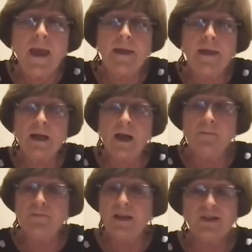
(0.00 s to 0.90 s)
And
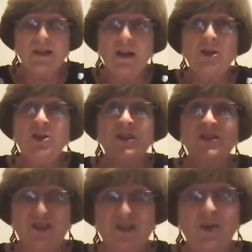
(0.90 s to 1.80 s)
um, instead of using
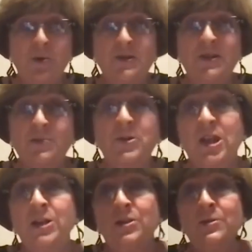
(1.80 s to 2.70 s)
the stick horses, which
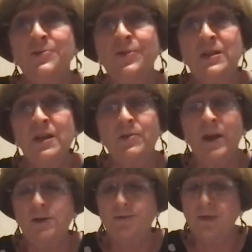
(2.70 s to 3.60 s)
I used for the
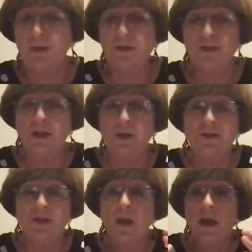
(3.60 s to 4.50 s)
Nutcracker for years and
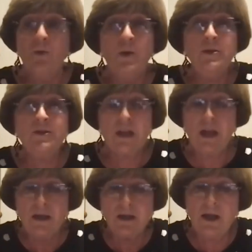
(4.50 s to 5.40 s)
years, we used
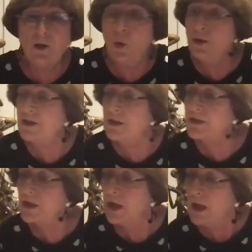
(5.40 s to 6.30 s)
candy cane
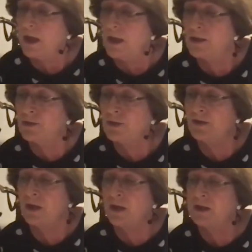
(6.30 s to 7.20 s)
horses. Is there
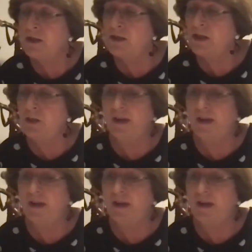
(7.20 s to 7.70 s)
anything I need to tell you